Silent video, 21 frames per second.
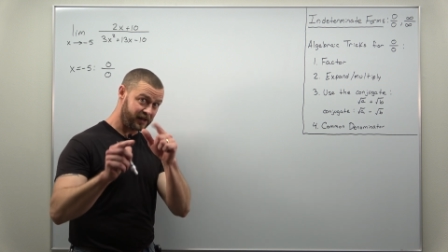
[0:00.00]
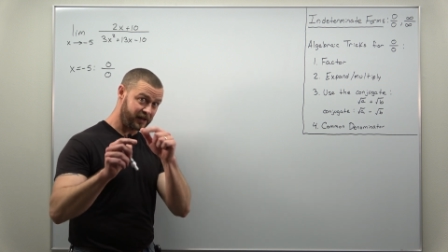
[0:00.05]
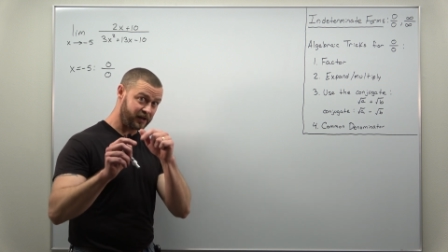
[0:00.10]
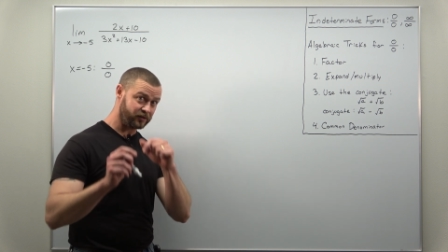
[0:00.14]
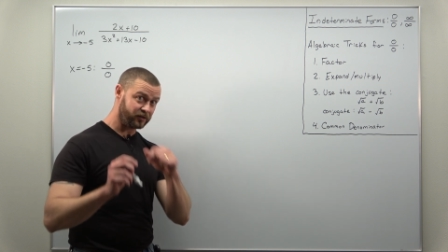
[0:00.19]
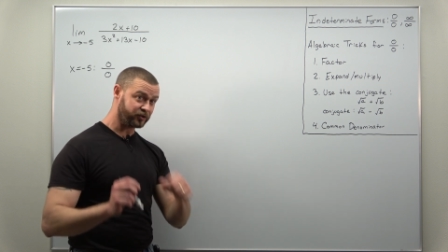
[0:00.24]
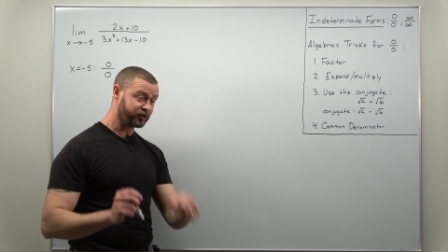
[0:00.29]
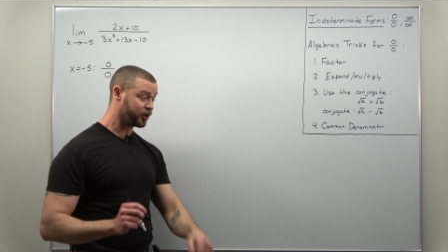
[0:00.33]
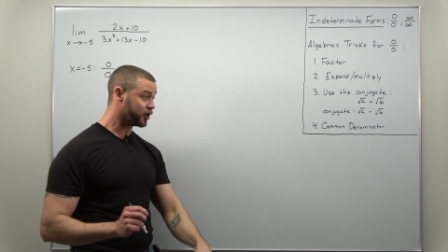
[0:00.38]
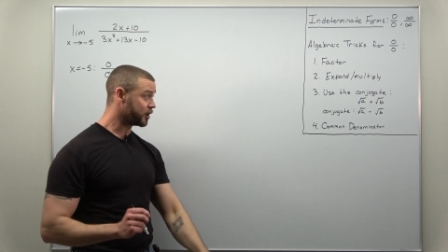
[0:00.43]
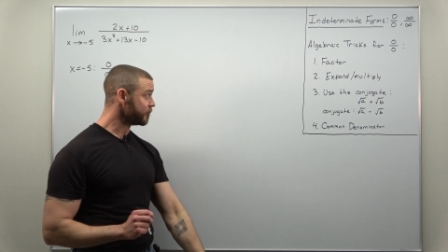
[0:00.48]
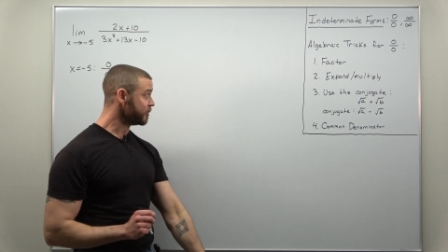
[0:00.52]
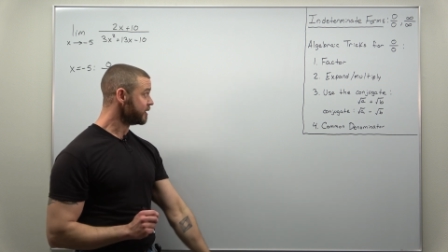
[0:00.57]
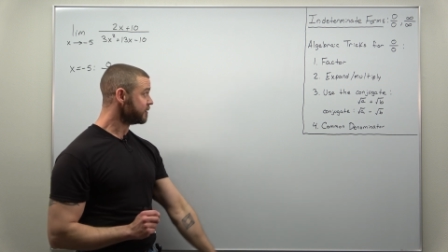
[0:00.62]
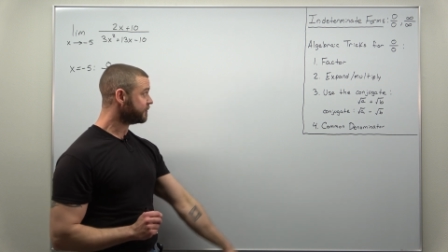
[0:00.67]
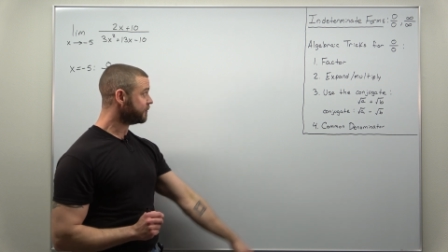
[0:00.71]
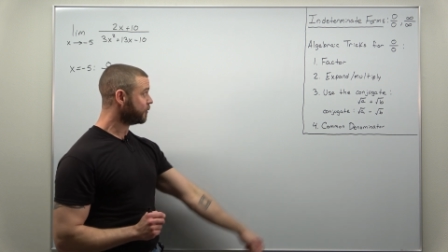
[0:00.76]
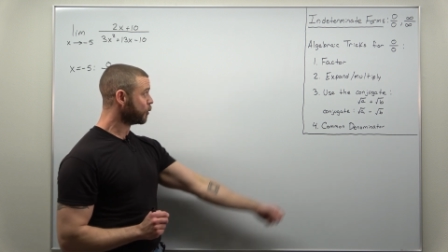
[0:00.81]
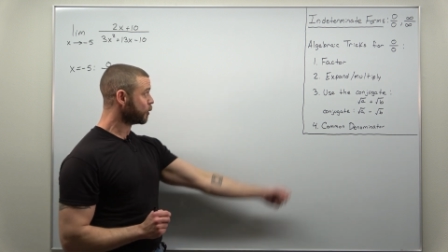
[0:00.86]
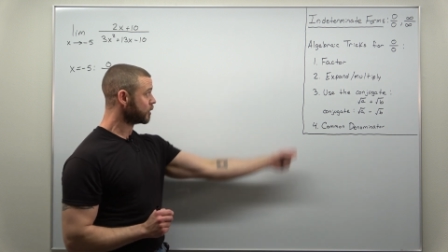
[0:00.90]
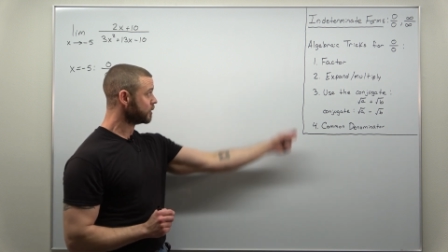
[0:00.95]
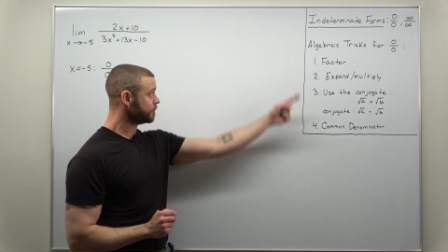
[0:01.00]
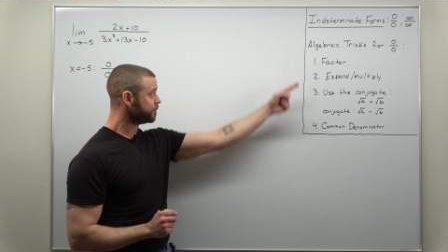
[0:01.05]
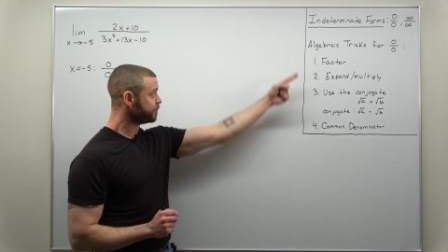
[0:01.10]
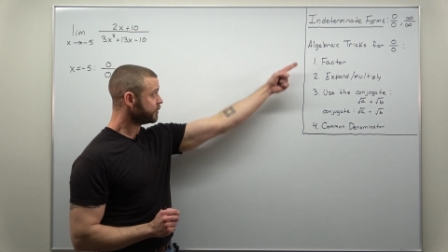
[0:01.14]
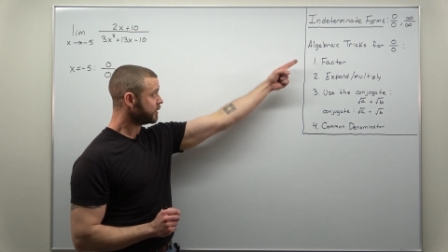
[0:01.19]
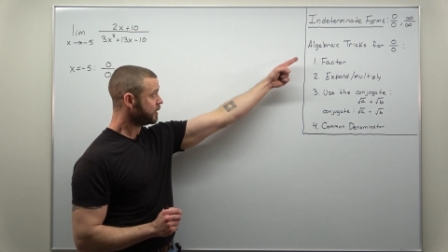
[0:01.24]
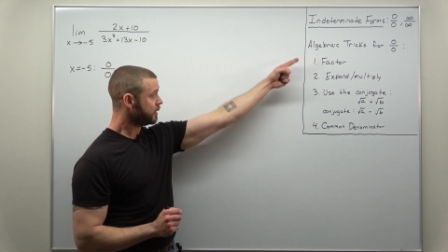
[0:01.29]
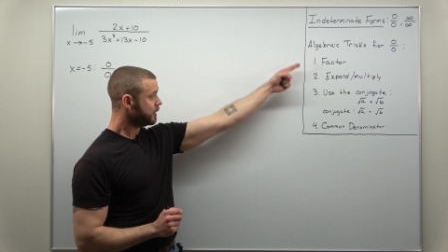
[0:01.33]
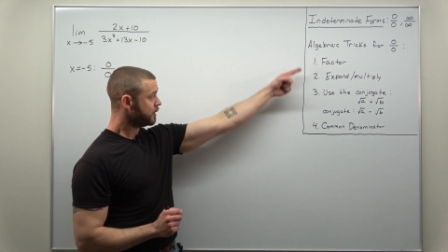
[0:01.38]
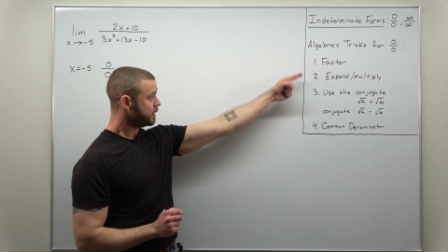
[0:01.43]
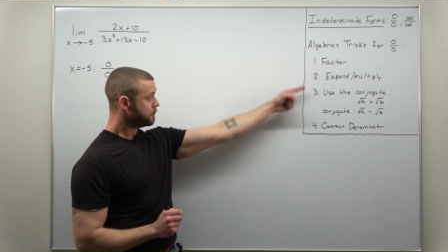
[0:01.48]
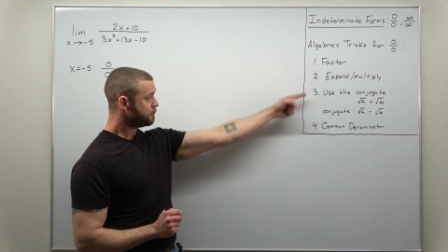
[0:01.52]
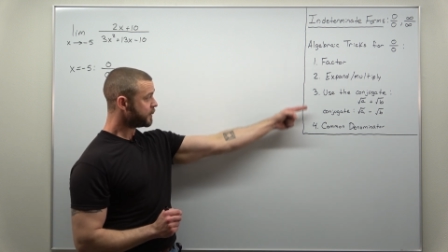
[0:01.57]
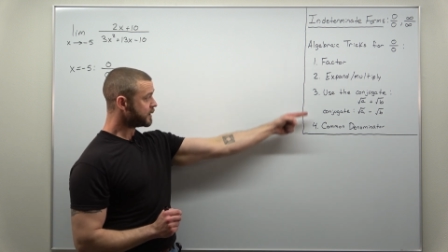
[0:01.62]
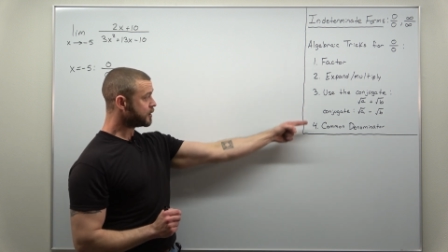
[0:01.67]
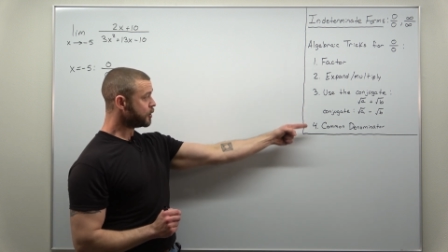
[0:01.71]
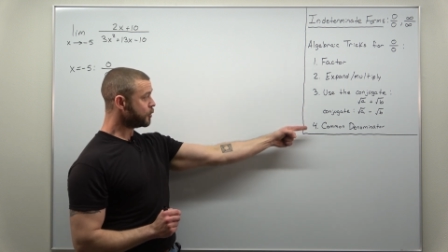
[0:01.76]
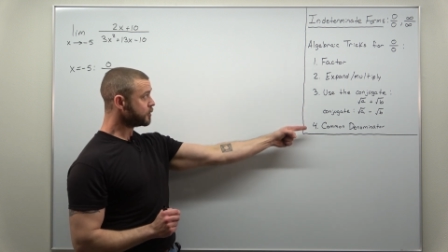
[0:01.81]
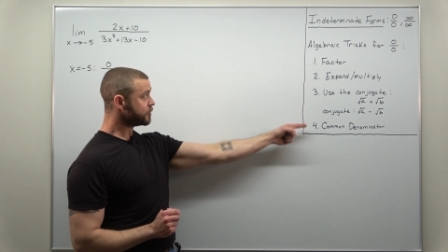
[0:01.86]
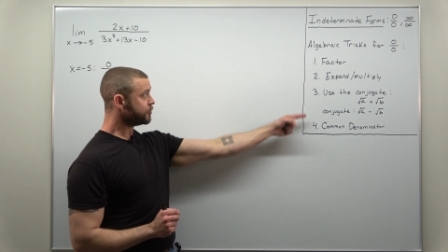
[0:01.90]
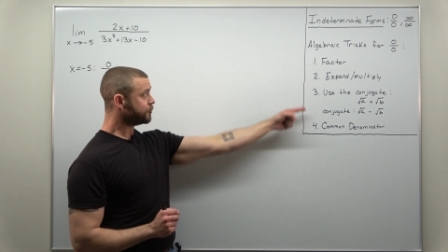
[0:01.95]
indeterminate form by
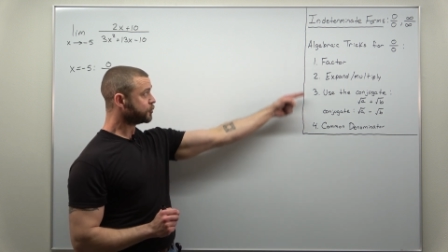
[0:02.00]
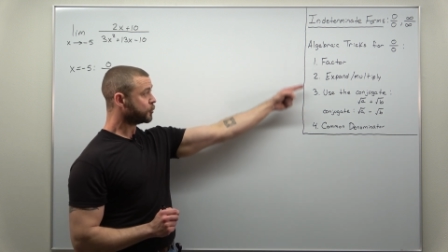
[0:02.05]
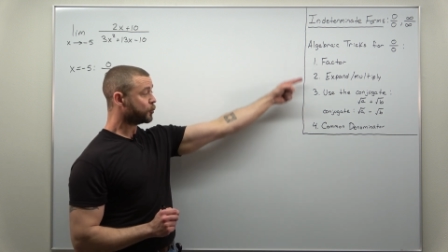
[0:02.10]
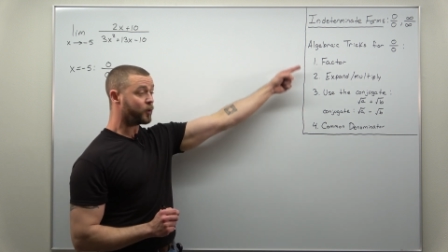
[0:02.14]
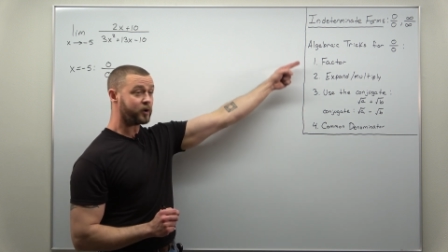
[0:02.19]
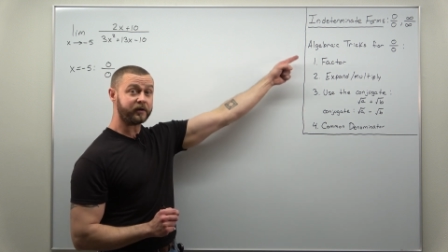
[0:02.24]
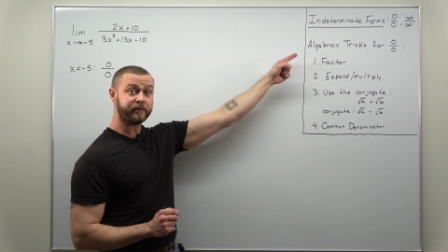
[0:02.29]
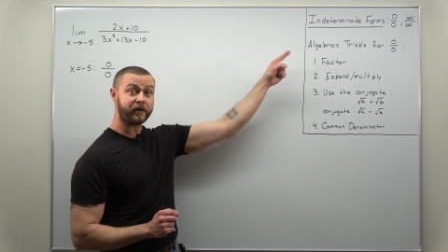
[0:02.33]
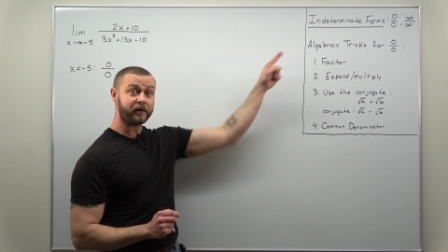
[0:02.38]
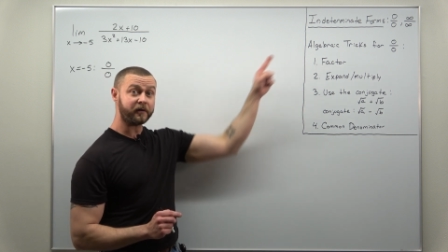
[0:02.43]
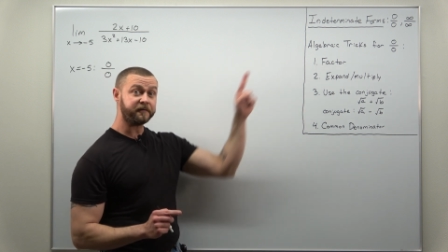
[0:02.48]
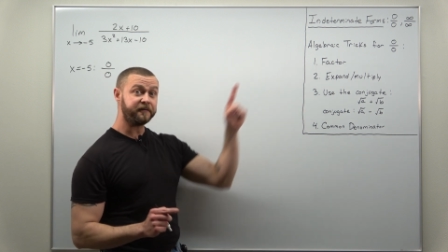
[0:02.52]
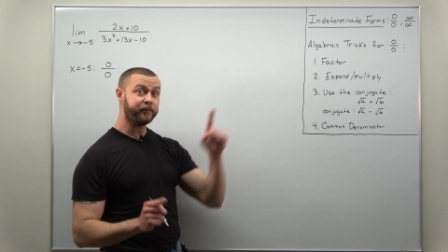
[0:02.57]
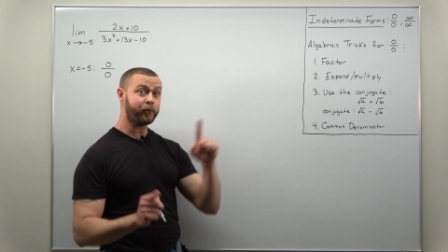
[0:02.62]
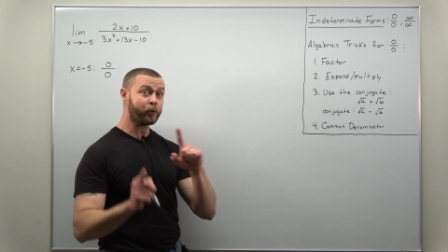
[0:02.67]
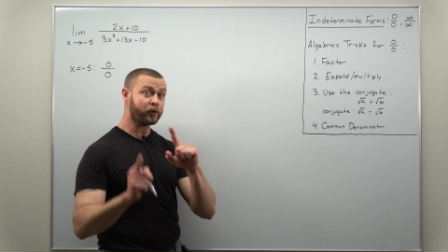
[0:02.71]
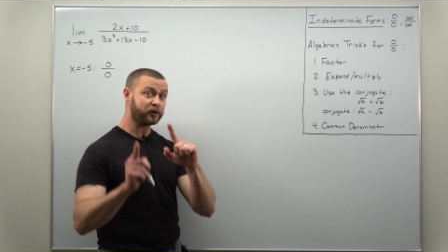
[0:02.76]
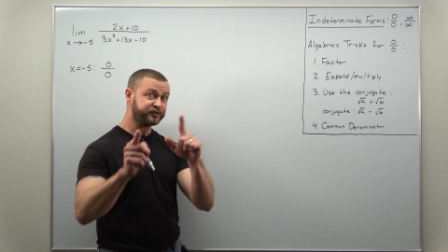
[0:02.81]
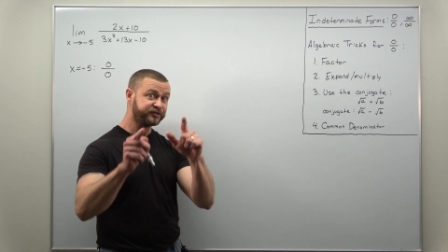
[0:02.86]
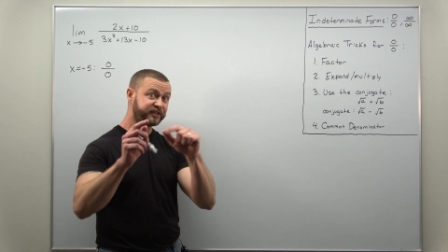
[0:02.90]
going through one of our four